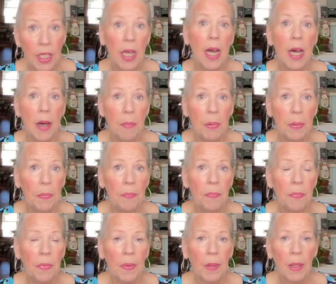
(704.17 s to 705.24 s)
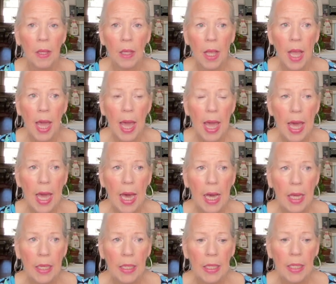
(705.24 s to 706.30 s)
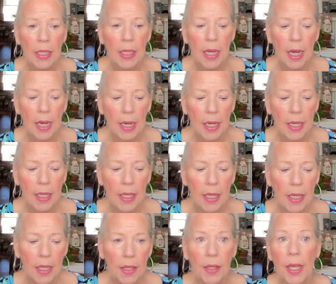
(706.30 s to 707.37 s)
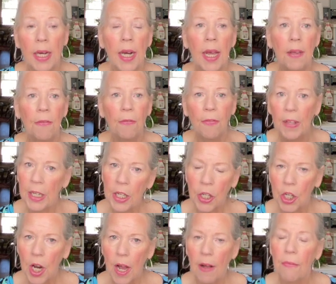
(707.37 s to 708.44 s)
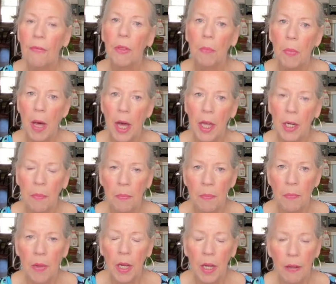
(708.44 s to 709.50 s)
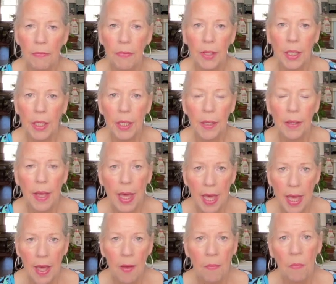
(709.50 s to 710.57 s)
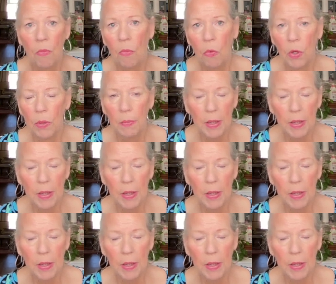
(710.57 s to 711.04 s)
up. And then I finish off the bottom of the hem with my